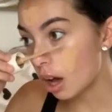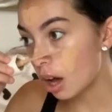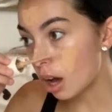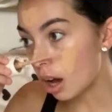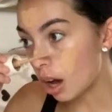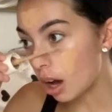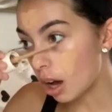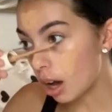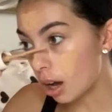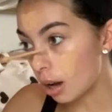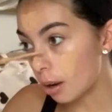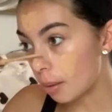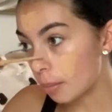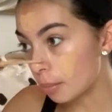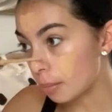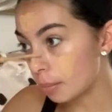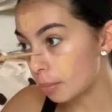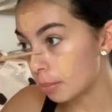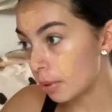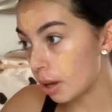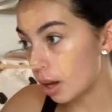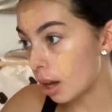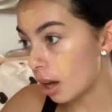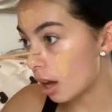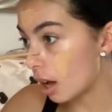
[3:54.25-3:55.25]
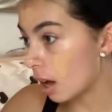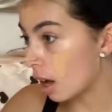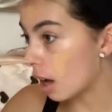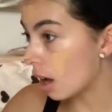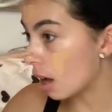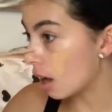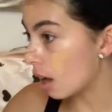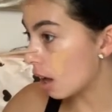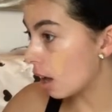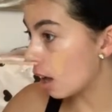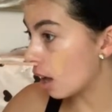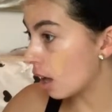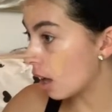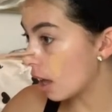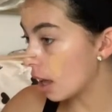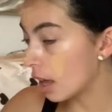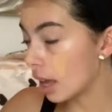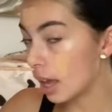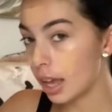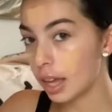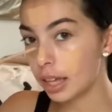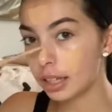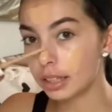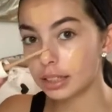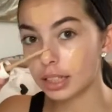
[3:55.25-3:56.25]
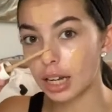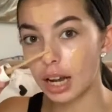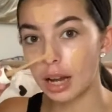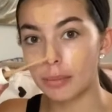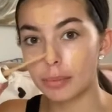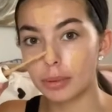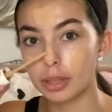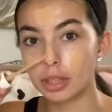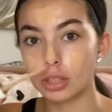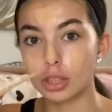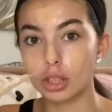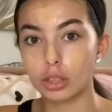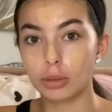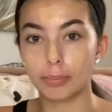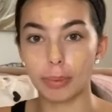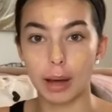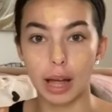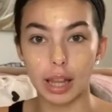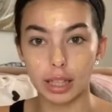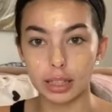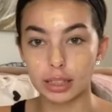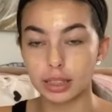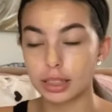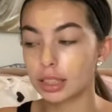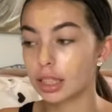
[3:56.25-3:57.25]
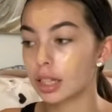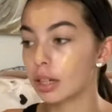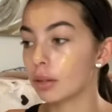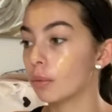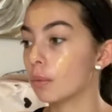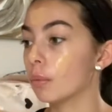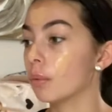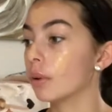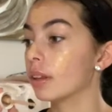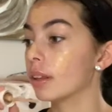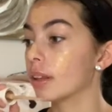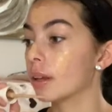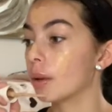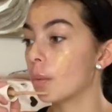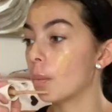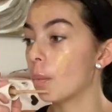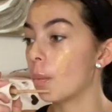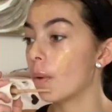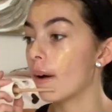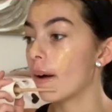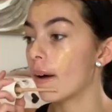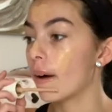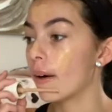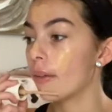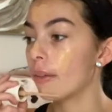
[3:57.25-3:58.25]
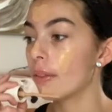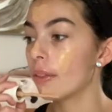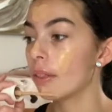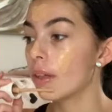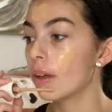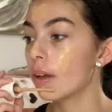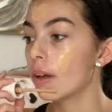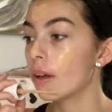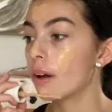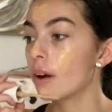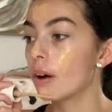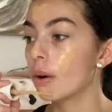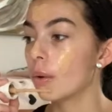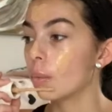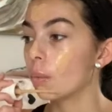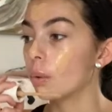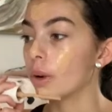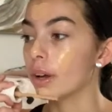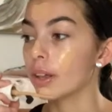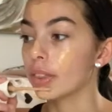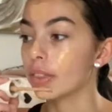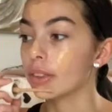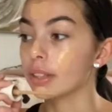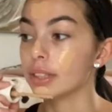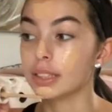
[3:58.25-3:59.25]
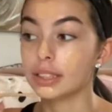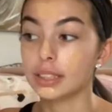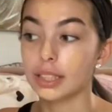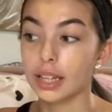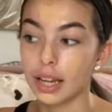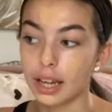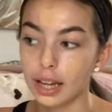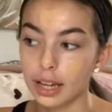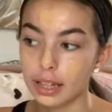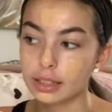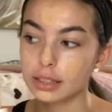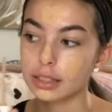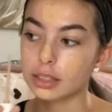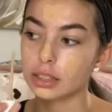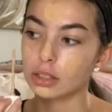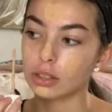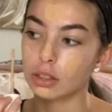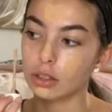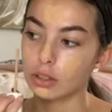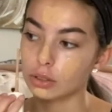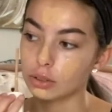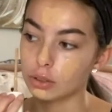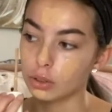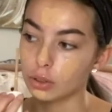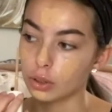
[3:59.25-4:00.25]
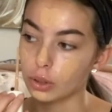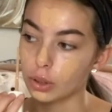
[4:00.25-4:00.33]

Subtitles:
and I've been balancing it really well with dance and also,